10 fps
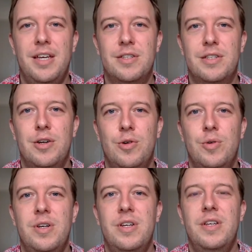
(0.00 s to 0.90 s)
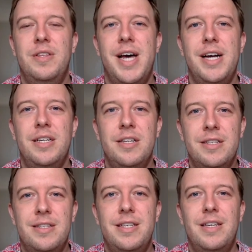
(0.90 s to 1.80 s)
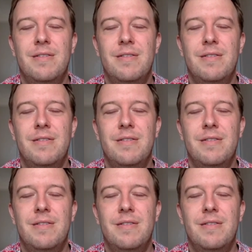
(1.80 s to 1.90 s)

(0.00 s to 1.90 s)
so that is the